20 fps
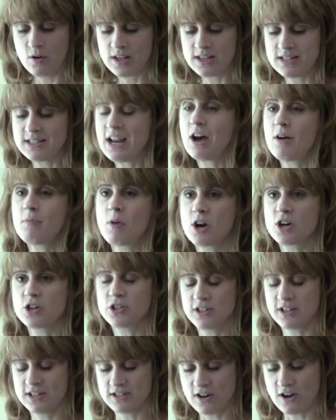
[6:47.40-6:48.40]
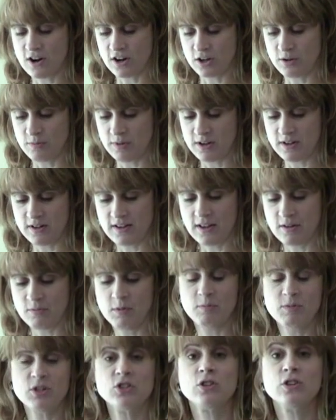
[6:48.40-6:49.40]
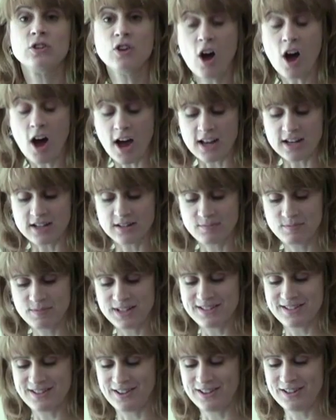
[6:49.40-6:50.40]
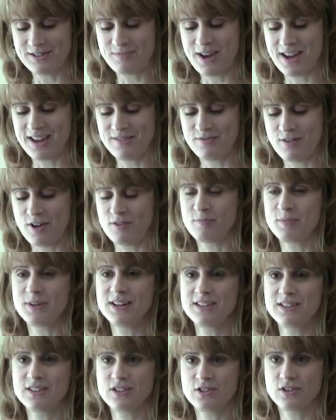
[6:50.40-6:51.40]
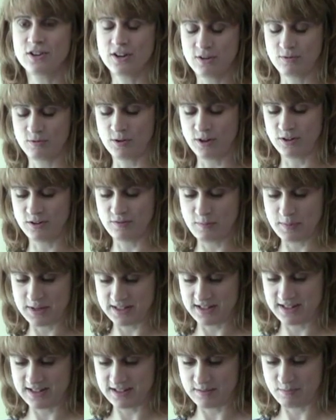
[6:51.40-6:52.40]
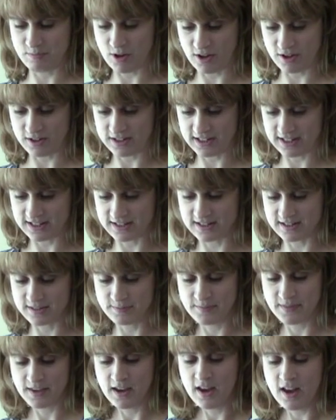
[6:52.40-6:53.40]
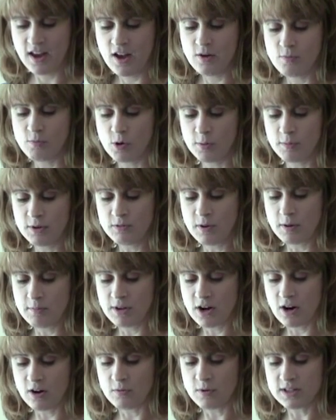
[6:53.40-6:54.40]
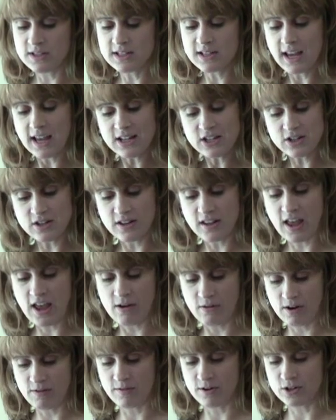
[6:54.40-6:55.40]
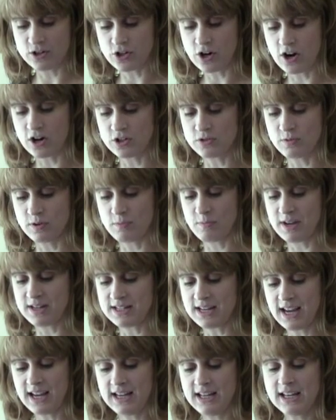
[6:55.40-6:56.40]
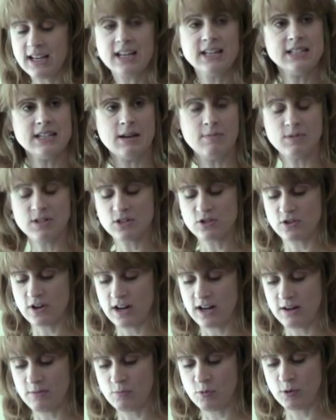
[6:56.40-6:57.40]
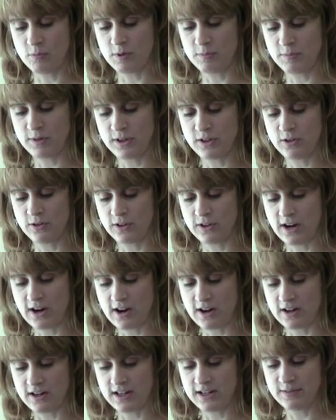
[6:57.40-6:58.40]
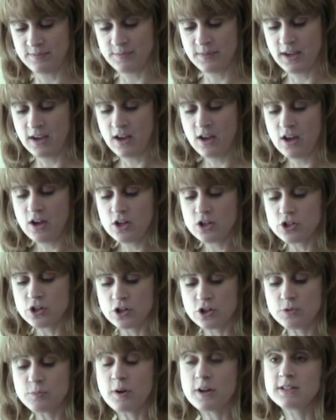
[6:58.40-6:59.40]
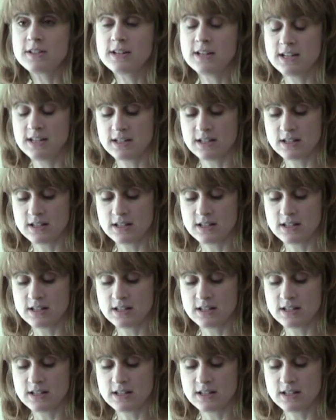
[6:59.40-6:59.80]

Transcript: is now marshaled as an argument that women should not be sullied by involvement in the dirty world of business and politics. Mormon women are once again, however, charged with maintaining and demonstrating Mormon peculiarity. Church President